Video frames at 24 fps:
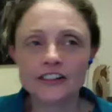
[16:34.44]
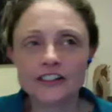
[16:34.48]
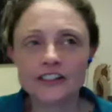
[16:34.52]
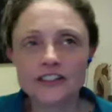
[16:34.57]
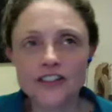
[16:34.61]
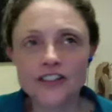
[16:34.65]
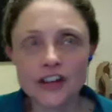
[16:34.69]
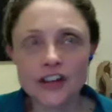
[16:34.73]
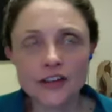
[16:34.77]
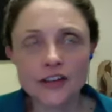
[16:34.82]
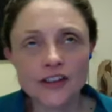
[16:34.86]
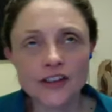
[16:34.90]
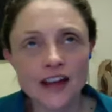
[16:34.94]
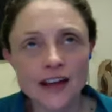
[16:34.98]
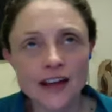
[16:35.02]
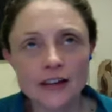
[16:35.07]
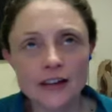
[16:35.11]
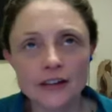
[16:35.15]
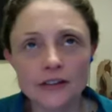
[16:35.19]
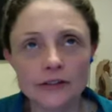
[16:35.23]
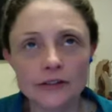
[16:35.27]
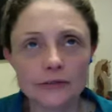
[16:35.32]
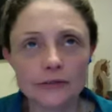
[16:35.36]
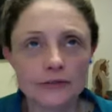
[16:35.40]
so that
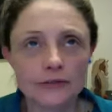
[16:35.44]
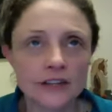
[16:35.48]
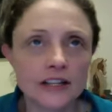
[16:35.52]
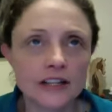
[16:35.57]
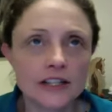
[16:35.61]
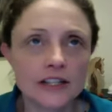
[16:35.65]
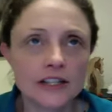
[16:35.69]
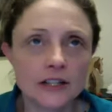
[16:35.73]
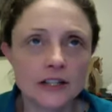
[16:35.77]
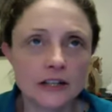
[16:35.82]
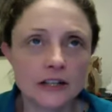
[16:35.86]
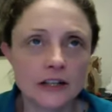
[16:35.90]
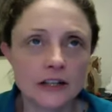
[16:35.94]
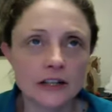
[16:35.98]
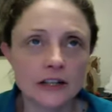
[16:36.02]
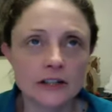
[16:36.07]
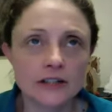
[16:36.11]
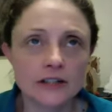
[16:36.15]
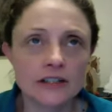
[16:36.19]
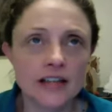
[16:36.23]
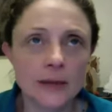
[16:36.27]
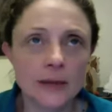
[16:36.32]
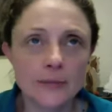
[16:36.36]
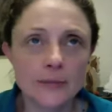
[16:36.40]
three to
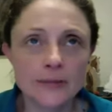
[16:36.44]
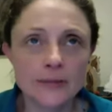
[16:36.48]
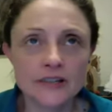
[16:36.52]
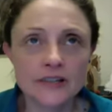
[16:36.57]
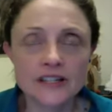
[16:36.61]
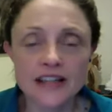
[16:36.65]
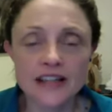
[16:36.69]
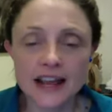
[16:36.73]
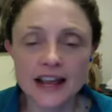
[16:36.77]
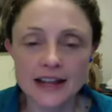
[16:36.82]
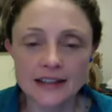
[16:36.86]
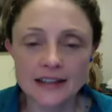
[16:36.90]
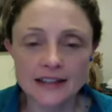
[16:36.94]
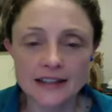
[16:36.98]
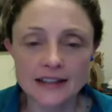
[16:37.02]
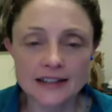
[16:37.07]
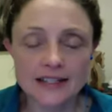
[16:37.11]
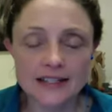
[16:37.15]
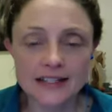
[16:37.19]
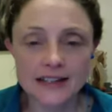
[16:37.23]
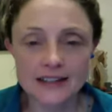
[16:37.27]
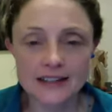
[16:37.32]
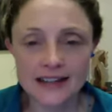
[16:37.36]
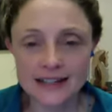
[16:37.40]
ten percent,
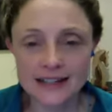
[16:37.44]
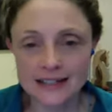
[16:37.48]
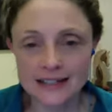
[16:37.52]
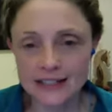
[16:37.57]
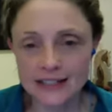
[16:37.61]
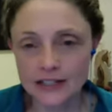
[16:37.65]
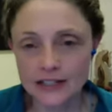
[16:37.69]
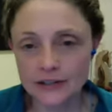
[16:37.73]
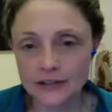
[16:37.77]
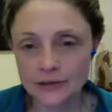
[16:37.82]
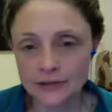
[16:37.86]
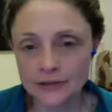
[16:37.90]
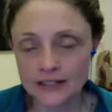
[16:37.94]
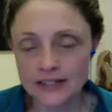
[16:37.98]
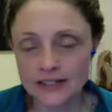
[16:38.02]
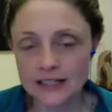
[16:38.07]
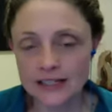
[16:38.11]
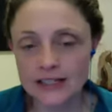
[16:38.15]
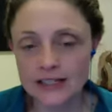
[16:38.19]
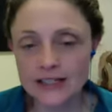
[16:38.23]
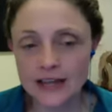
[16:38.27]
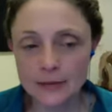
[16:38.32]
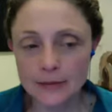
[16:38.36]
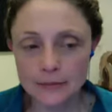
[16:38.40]
that is mm. three to
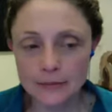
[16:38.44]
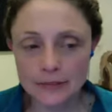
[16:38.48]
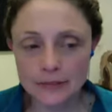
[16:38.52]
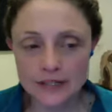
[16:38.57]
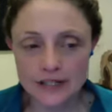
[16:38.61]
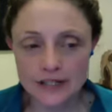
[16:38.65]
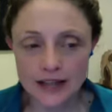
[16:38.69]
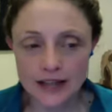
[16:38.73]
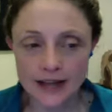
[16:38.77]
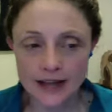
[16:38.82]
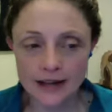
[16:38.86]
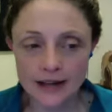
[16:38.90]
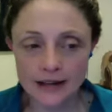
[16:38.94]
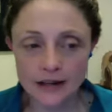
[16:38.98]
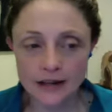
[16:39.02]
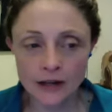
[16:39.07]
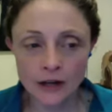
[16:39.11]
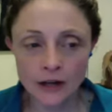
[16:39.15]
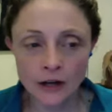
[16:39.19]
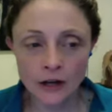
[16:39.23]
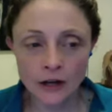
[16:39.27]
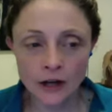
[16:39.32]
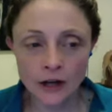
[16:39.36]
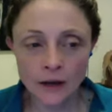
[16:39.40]
ten percent
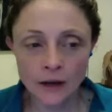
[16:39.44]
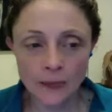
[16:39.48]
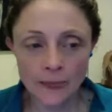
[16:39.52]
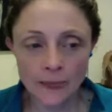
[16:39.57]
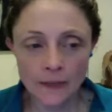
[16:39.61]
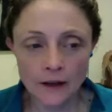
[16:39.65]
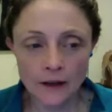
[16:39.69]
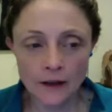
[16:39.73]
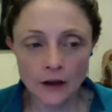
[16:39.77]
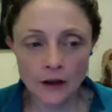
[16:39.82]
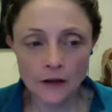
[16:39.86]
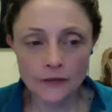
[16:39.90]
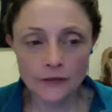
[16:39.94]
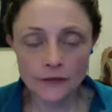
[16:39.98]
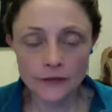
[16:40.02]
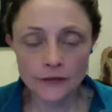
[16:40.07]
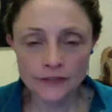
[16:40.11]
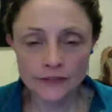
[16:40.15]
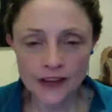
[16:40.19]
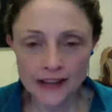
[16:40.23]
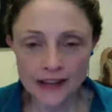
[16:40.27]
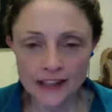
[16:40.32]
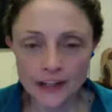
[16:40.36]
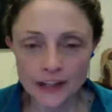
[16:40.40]
of the
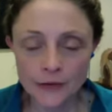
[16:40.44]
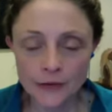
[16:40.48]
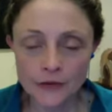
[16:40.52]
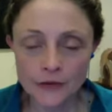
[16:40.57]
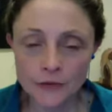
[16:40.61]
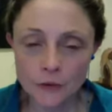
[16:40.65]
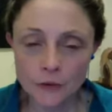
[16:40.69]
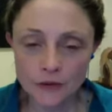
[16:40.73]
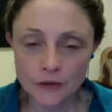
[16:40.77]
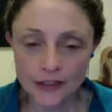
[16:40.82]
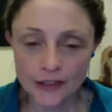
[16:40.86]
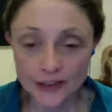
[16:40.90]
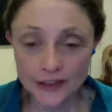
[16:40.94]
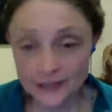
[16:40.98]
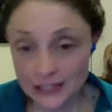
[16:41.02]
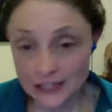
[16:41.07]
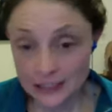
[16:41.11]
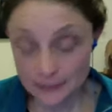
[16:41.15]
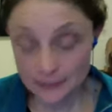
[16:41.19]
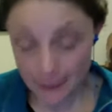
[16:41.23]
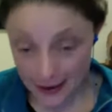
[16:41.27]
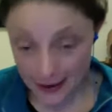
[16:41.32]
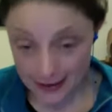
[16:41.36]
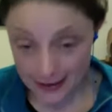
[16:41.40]
value of what they've
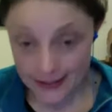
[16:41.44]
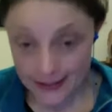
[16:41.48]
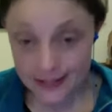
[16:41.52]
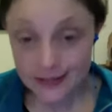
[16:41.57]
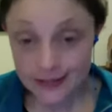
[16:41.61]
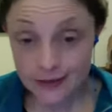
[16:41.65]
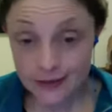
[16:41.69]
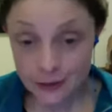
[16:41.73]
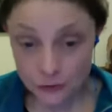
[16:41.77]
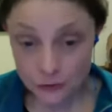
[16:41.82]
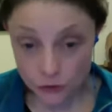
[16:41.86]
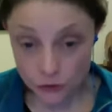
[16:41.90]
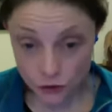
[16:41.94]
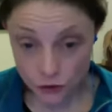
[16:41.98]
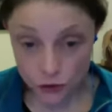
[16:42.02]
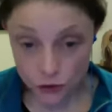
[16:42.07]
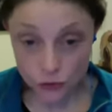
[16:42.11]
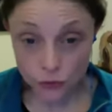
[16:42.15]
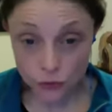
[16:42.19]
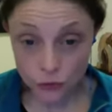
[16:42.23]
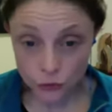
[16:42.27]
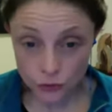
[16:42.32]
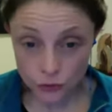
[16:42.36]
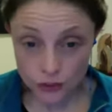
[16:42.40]
spent in those
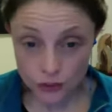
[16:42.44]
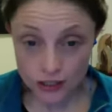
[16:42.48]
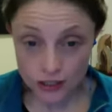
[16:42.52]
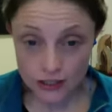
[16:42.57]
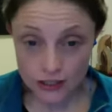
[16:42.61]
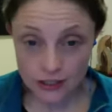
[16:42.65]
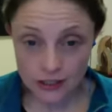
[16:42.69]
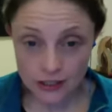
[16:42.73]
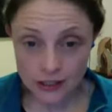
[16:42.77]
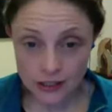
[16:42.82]
stores.